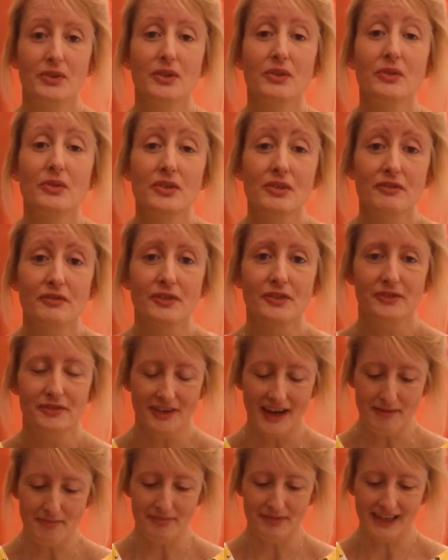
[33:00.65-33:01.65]
beautiful
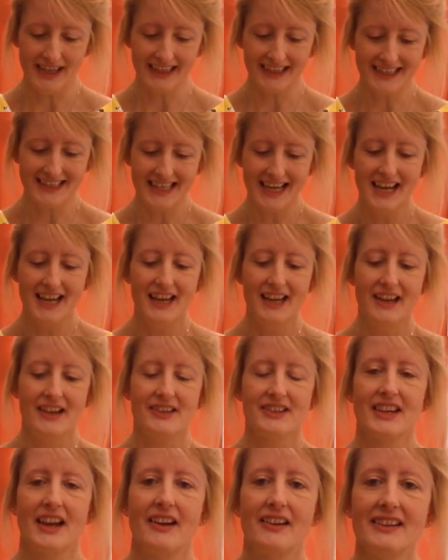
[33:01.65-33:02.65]
fabrics.
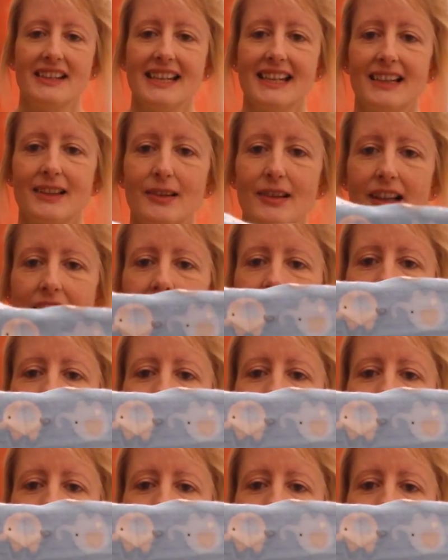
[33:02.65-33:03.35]
So little